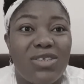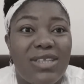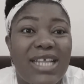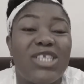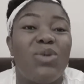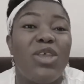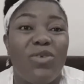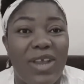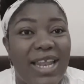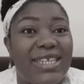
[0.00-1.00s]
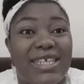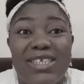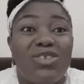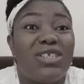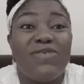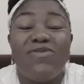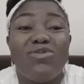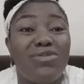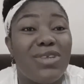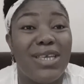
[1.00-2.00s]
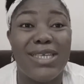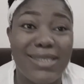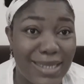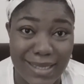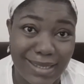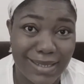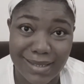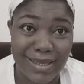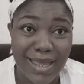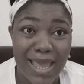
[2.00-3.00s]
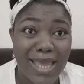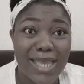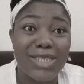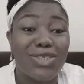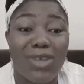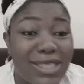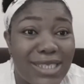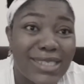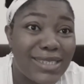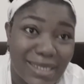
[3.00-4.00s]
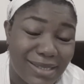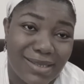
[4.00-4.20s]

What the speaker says: That is when you realize that it's not even easy. It's not easy.